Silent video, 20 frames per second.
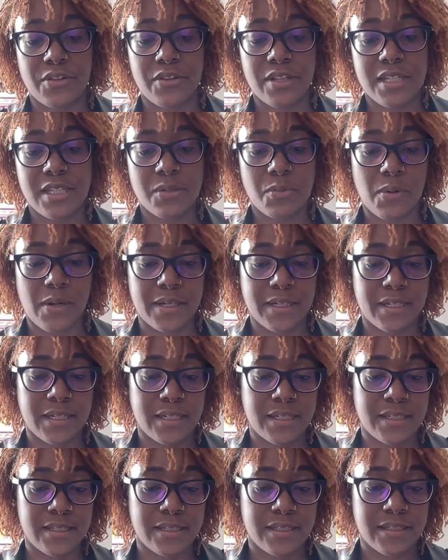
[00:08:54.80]
this one
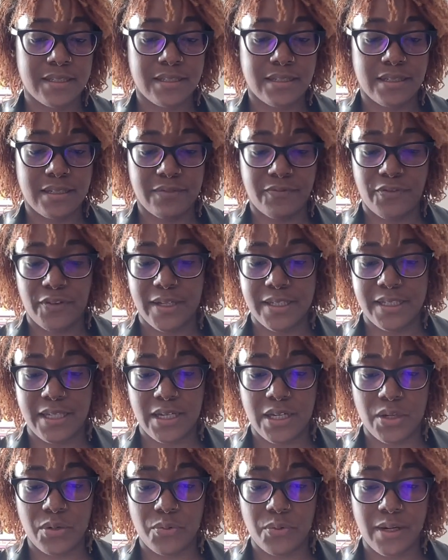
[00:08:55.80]
is, if I
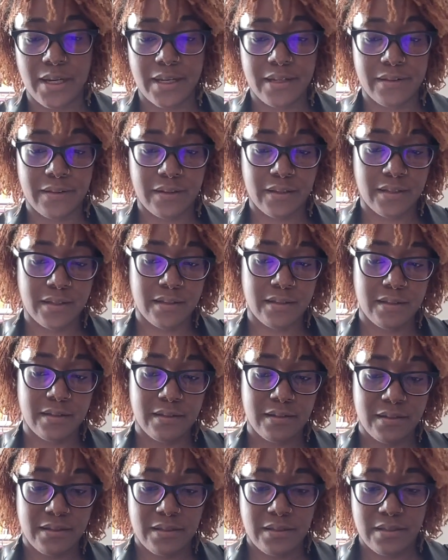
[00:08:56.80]
take away the
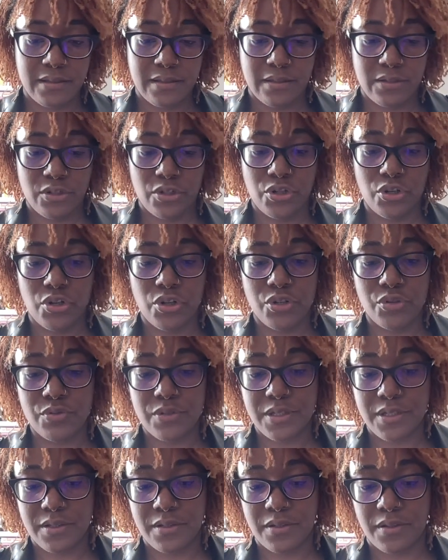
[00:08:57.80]

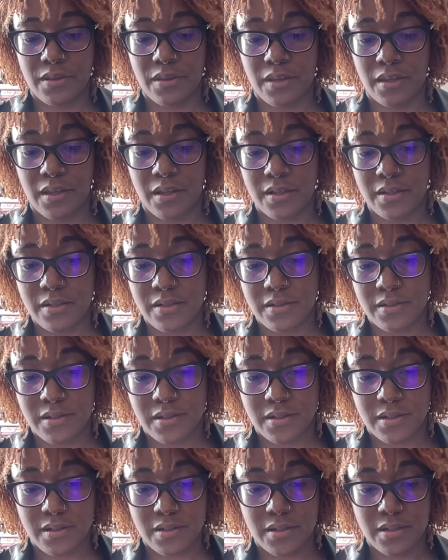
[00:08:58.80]
notes and
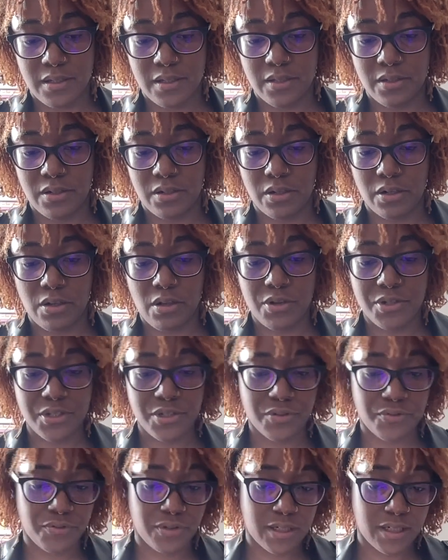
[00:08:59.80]
things, and the
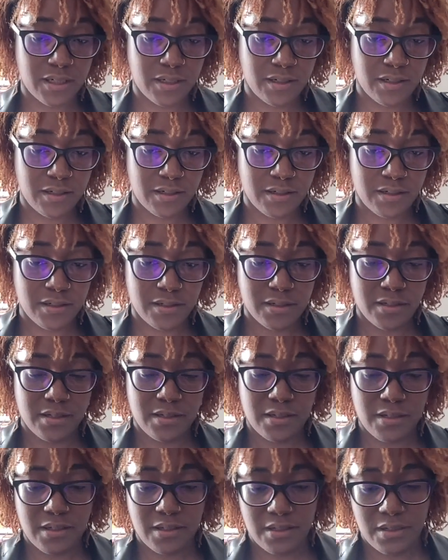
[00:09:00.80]
glossary,
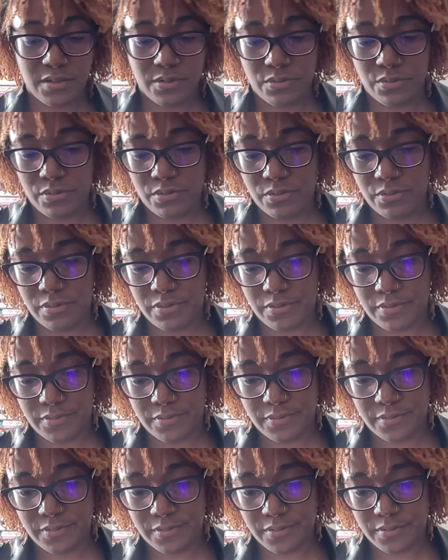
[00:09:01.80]
let's
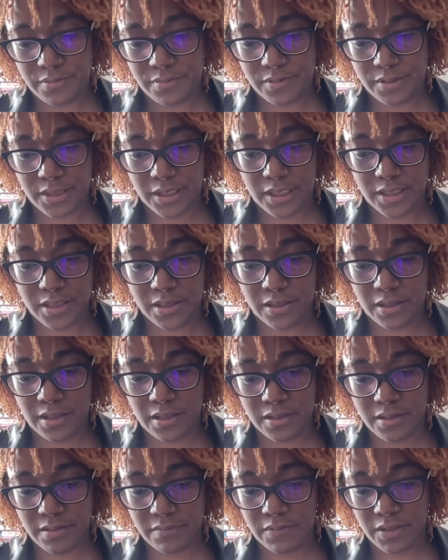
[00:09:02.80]
get to the
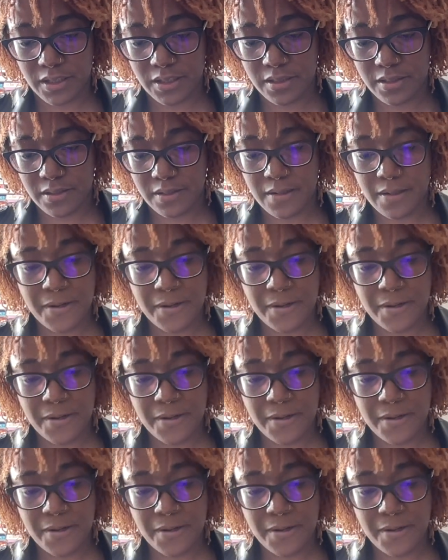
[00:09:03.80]
end of this,